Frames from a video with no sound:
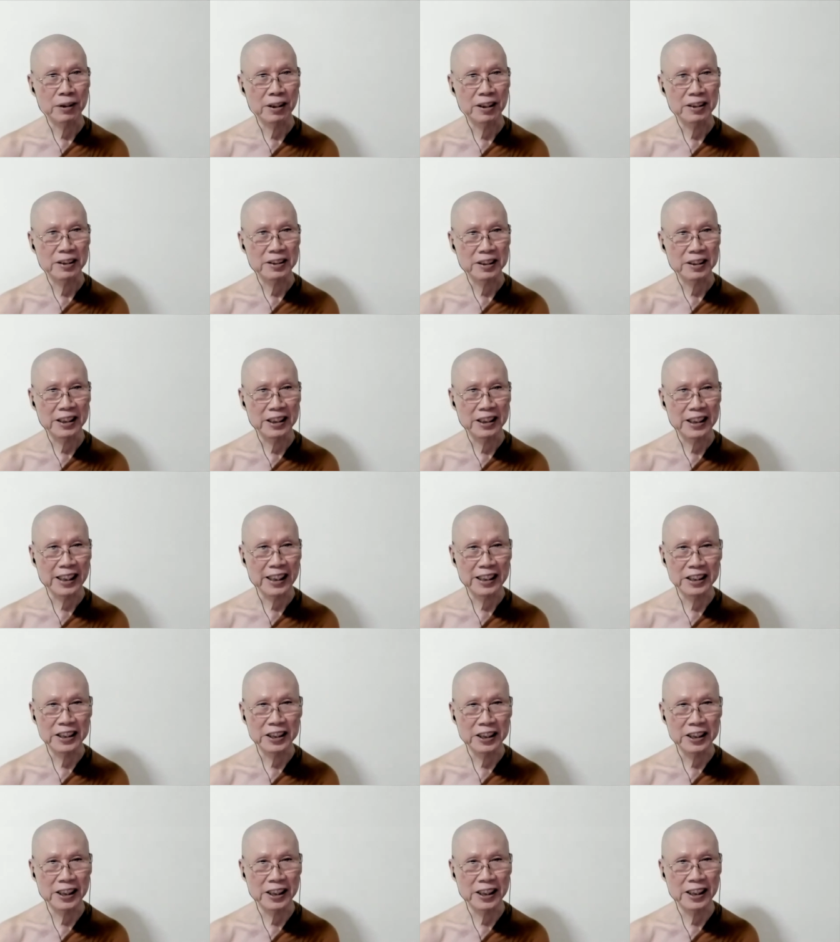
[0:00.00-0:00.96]
it
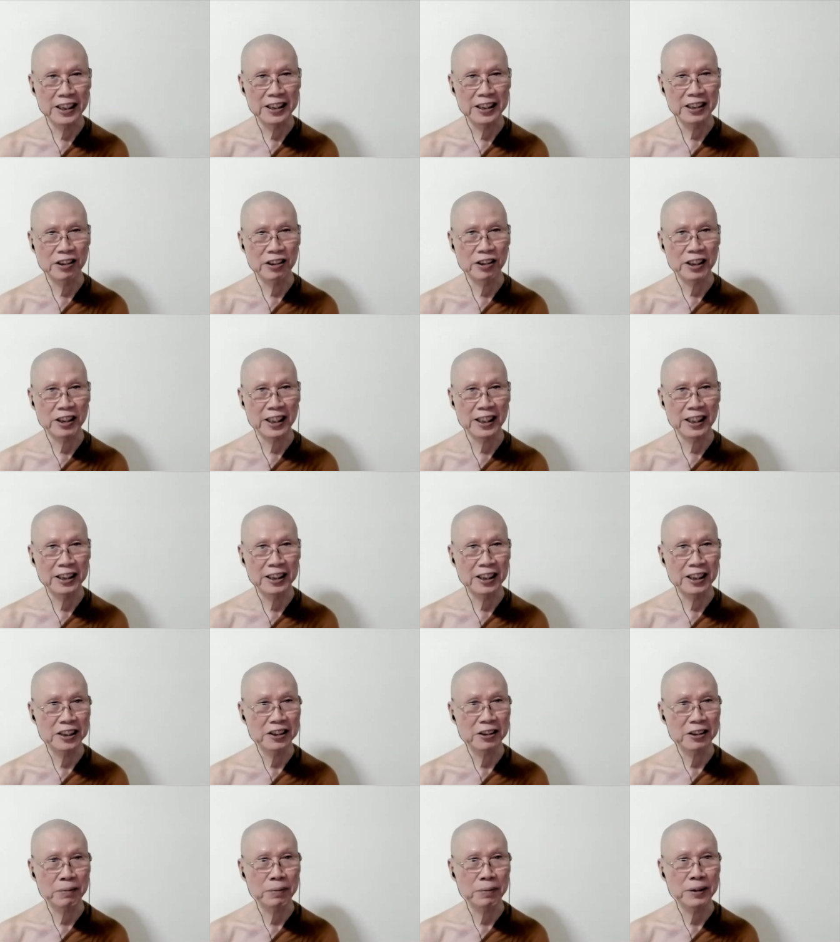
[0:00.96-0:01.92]
can change or it can
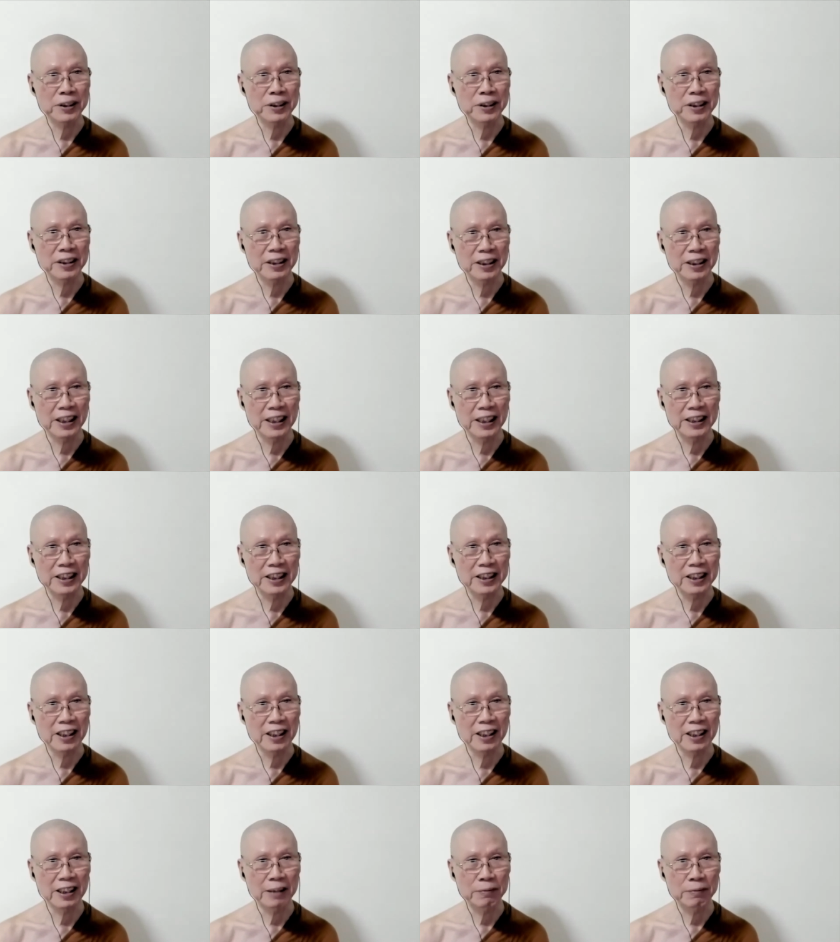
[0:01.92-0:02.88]
disappear
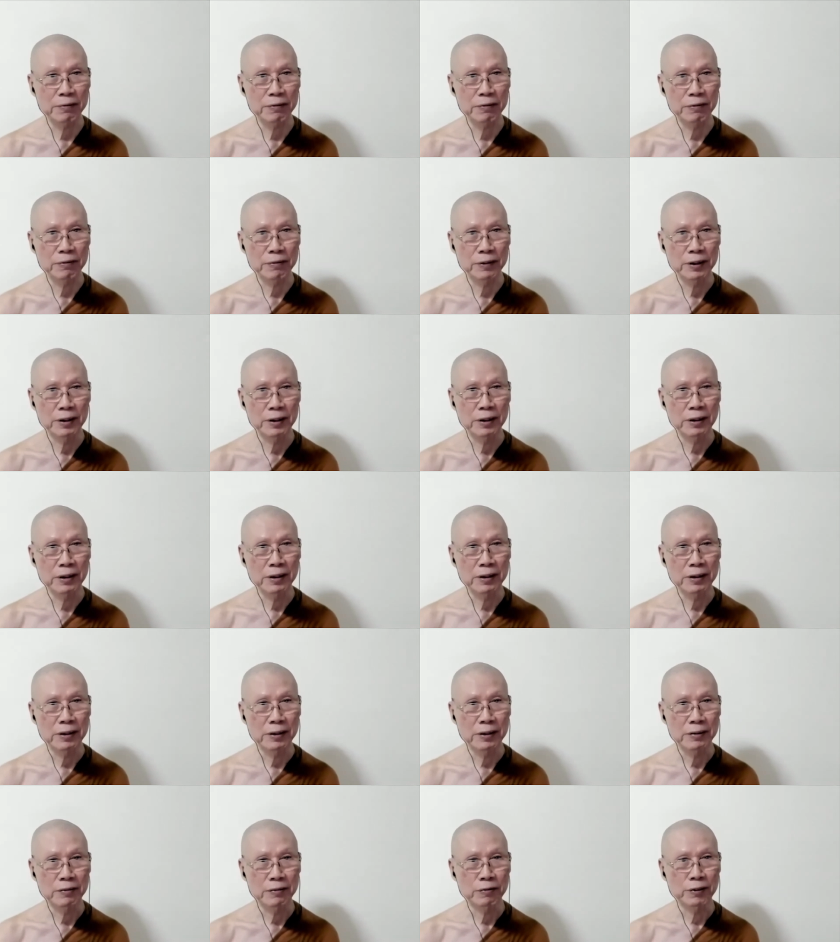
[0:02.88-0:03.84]
anytime
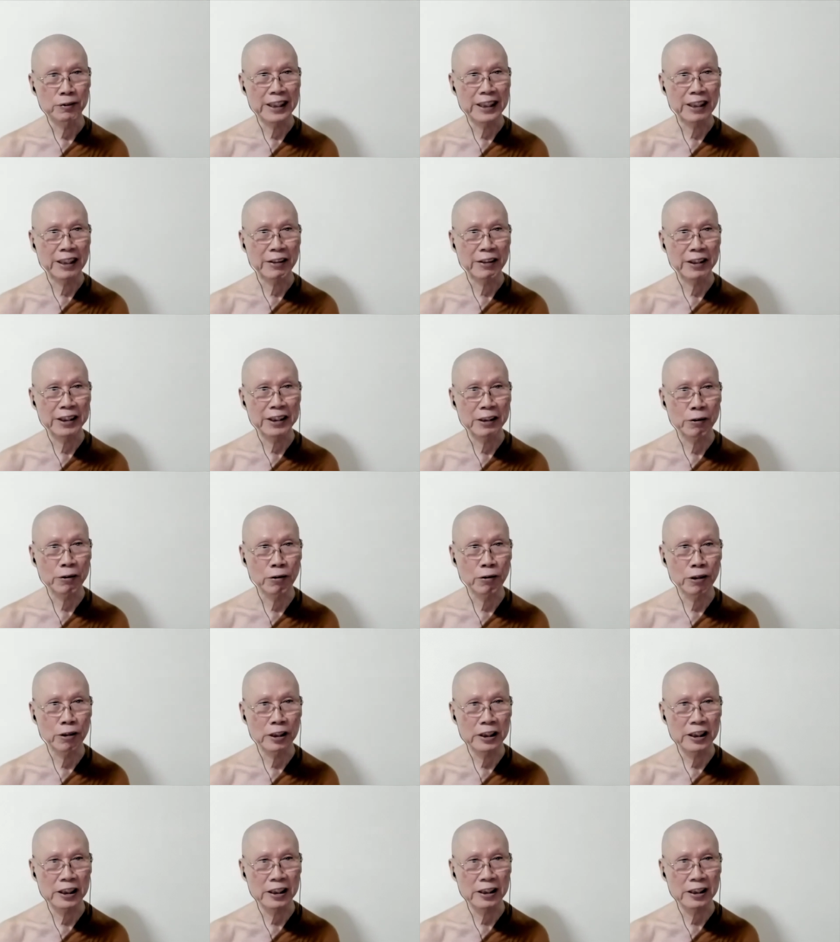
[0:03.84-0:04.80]
without any
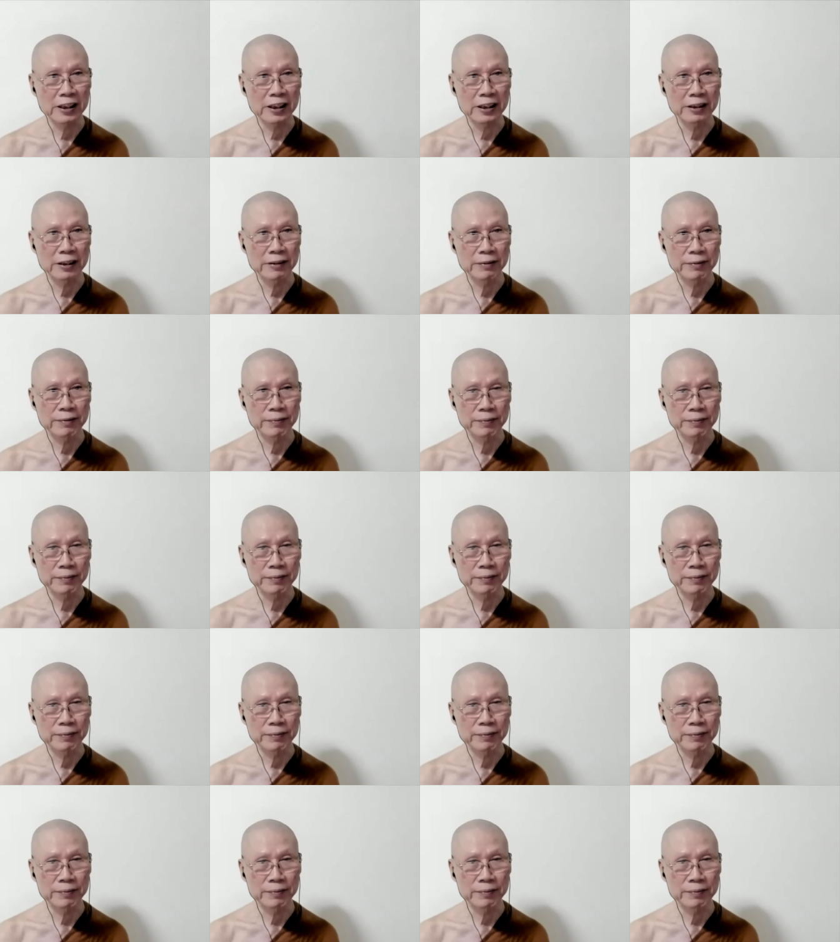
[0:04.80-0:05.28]
warning.